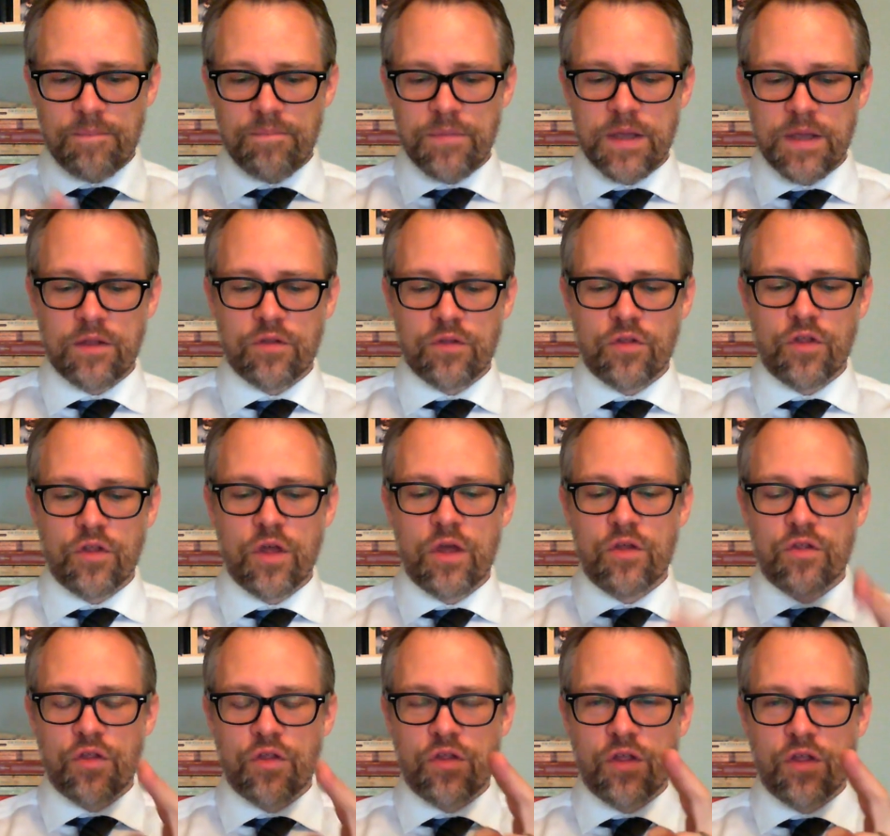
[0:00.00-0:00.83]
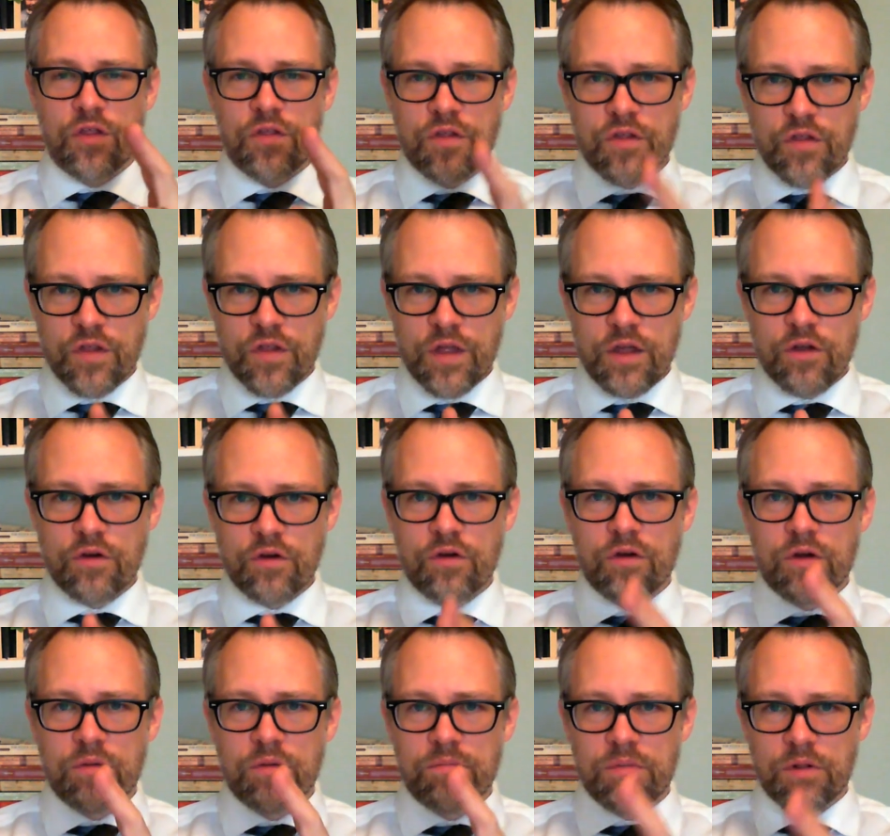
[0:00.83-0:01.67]
means
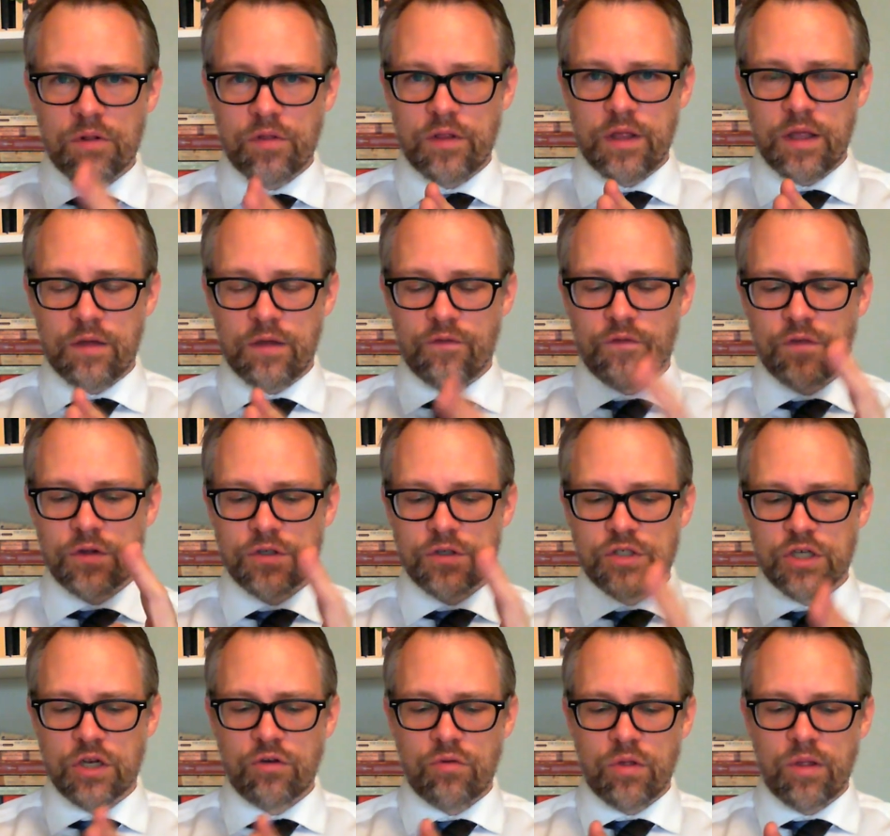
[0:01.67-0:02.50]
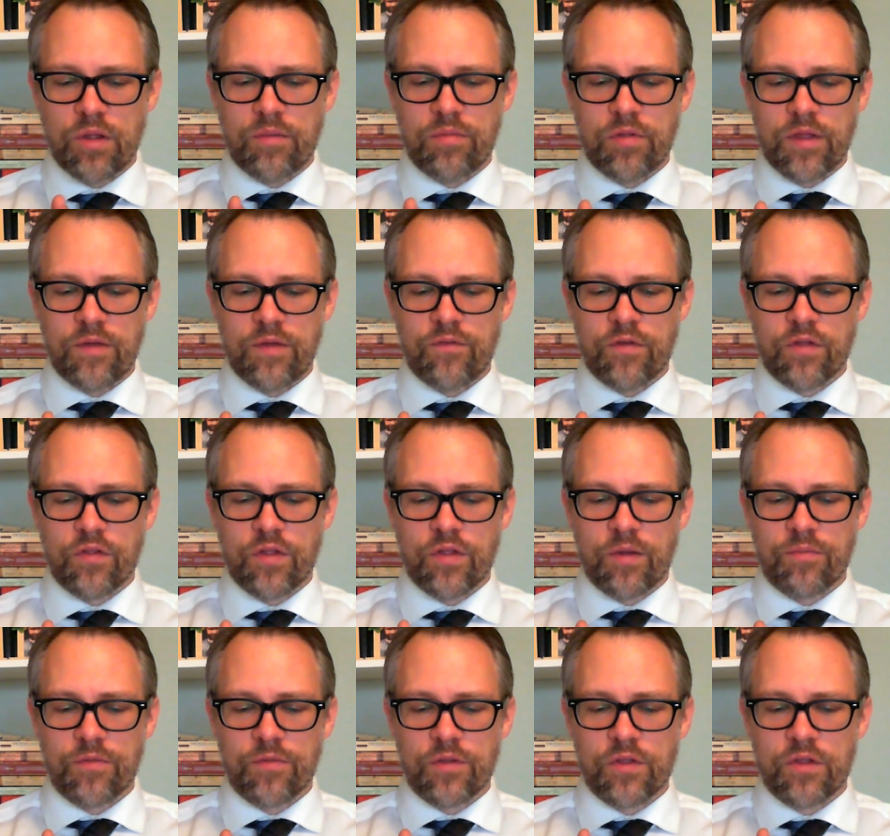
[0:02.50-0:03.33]
sincere belief, genuinely believing
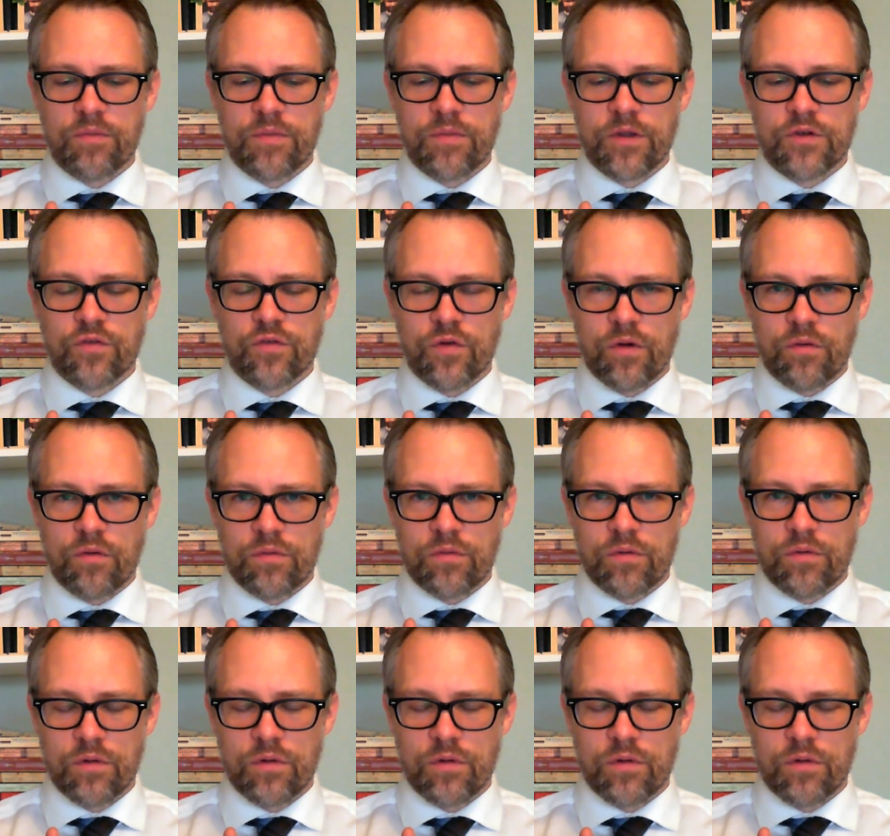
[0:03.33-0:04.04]
something to be true.